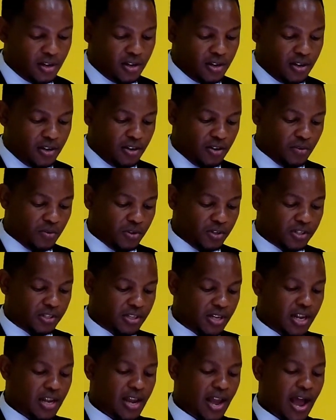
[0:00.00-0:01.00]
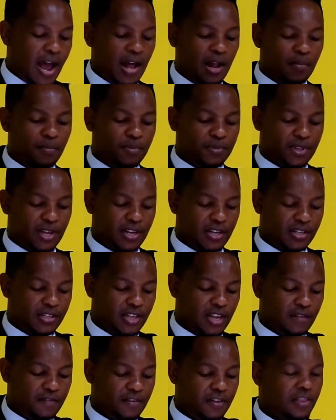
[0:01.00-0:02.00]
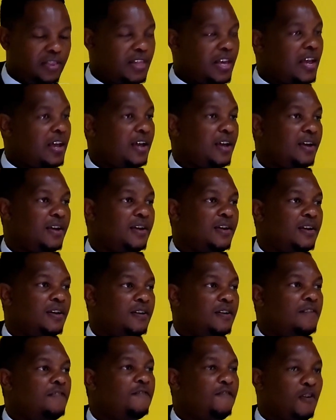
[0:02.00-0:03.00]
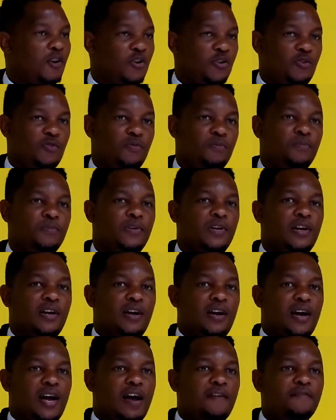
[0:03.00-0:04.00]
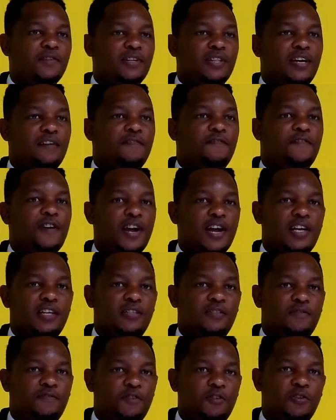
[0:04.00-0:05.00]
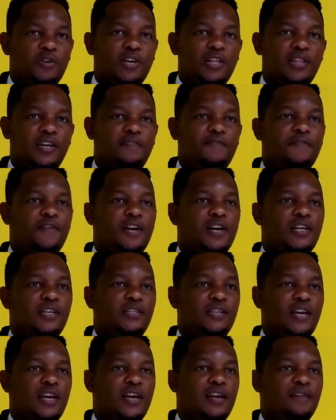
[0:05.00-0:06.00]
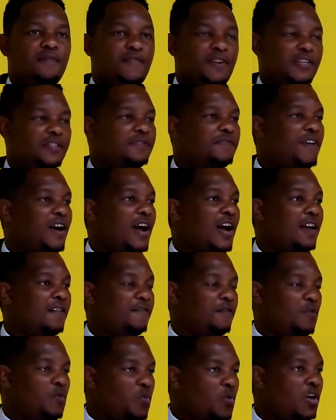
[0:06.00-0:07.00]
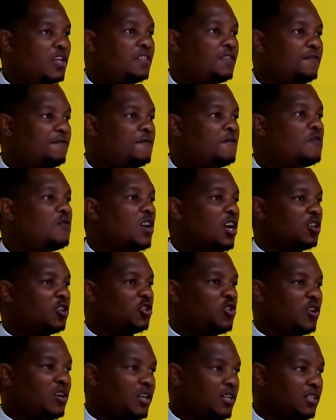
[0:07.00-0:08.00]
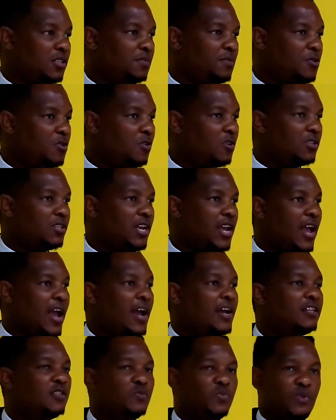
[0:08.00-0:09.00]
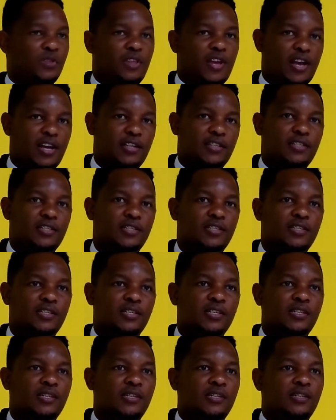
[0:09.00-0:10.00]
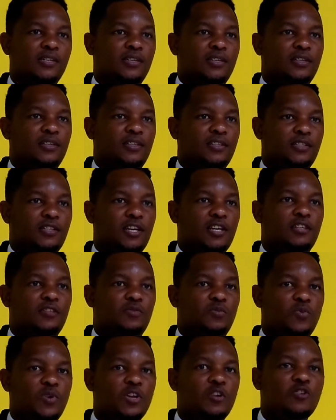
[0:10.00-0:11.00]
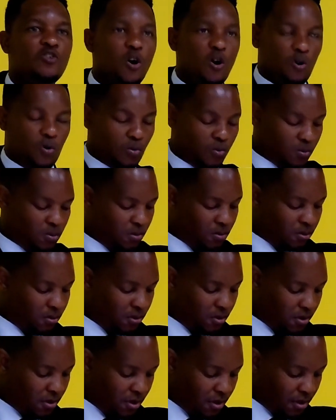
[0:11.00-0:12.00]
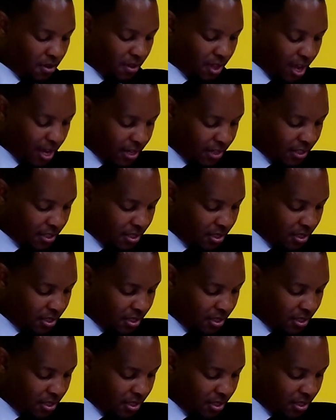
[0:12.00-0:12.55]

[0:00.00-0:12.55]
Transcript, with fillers: you will see help that is given there for you. After that phrase, if you look at that phrase in verse 5, with full assurance, because he ends with that, he says, We know that